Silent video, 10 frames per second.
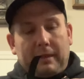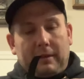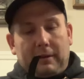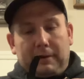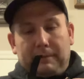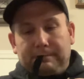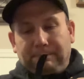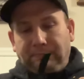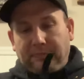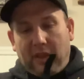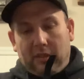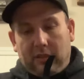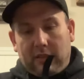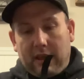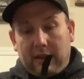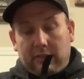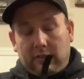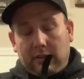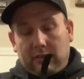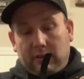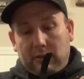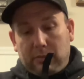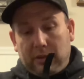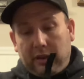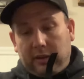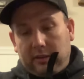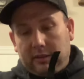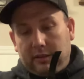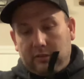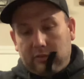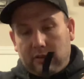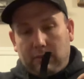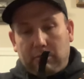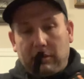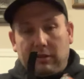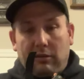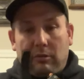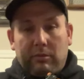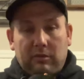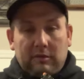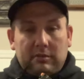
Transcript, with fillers: Um, other than that, it's a it's a good bag. It's uh, pretty durable.